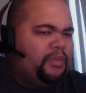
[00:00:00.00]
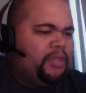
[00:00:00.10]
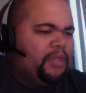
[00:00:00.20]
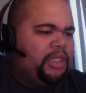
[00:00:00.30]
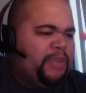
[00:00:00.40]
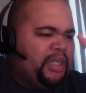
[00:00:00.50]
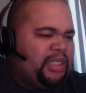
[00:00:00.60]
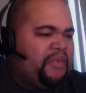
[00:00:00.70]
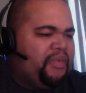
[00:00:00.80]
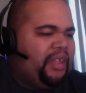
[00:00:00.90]

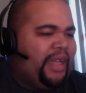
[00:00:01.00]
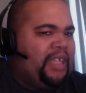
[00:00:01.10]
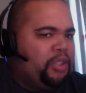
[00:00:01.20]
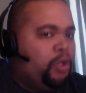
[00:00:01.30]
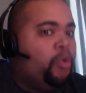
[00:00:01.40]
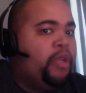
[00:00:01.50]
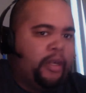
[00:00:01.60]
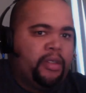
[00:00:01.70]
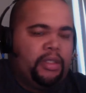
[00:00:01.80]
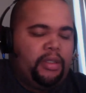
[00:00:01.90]
specifically the last 2
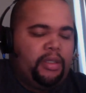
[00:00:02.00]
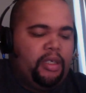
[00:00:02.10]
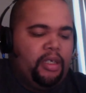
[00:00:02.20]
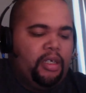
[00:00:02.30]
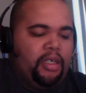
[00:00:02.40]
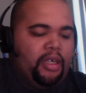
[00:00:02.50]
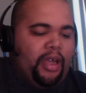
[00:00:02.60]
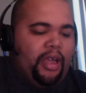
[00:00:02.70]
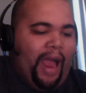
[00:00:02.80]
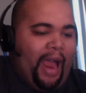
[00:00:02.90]
years,
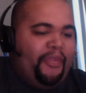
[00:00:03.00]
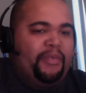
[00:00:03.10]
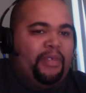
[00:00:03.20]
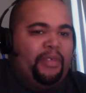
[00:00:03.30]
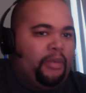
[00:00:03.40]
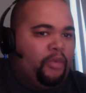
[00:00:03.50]
I think it's been one of the most